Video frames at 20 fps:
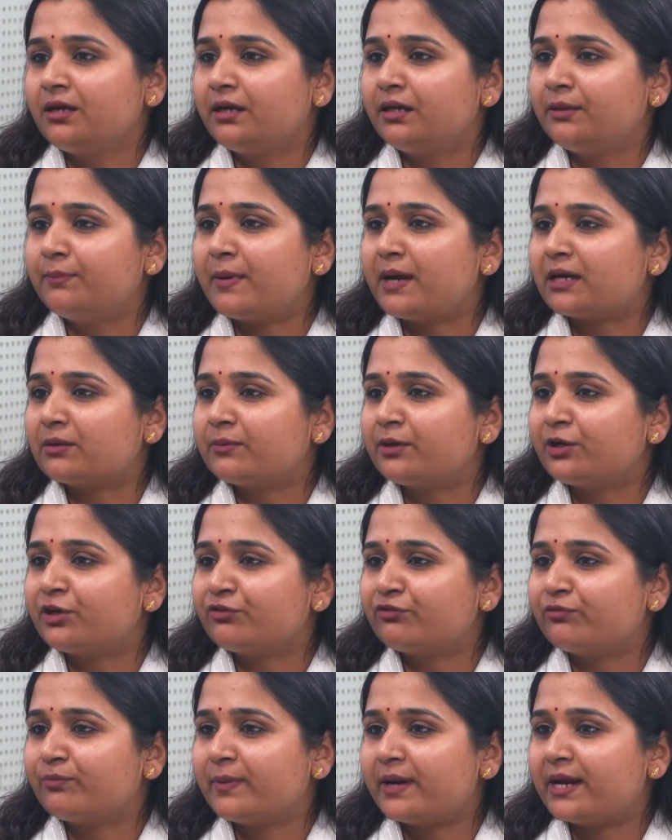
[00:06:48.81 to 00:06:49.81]
Department
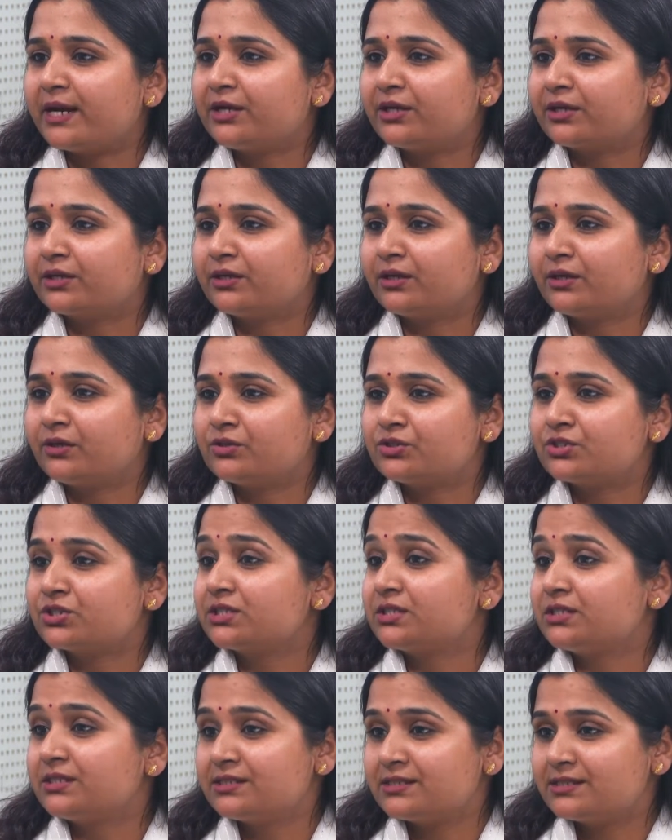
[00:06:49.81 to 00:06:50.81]
of
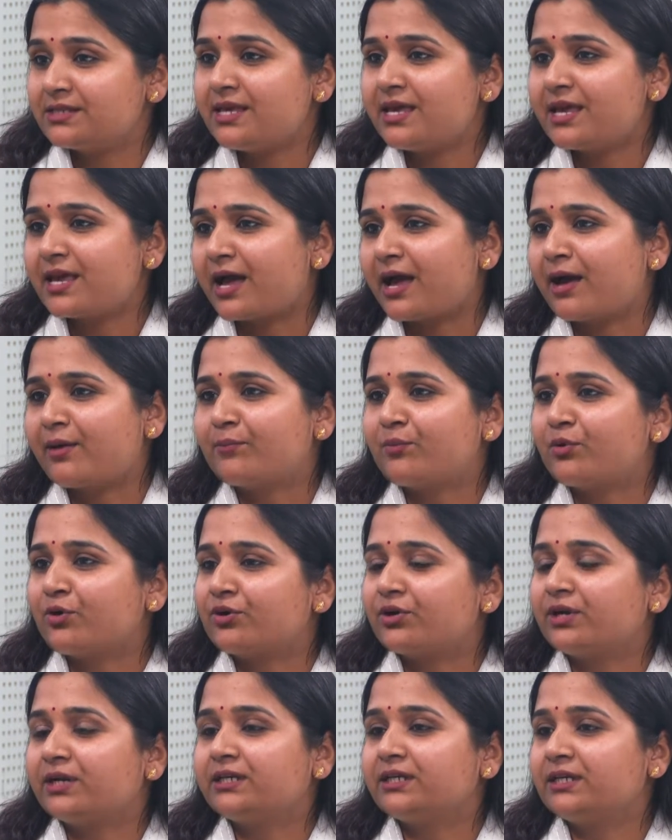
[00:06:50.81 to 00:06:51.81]
Biotechnology, C-CAMP
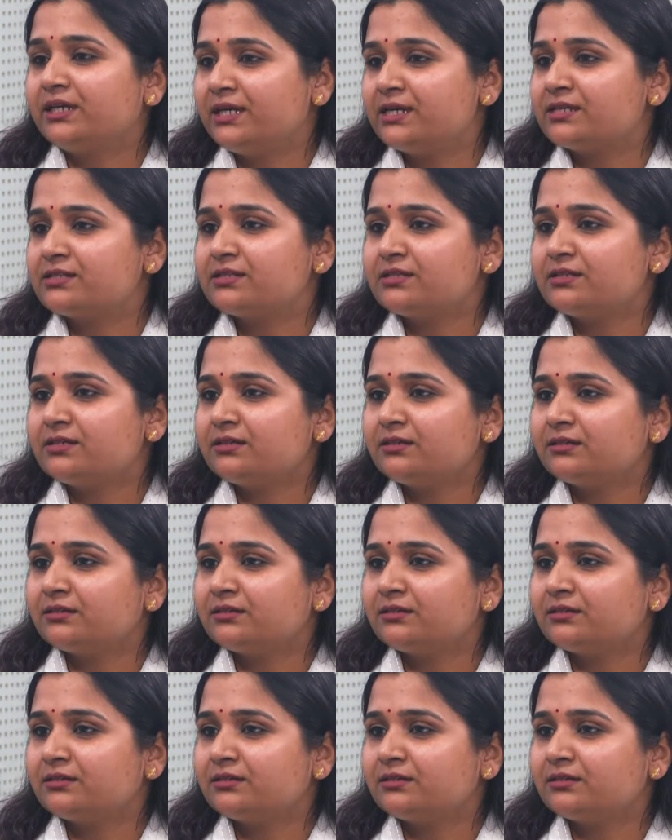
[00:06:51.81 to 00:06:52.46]
or at DST?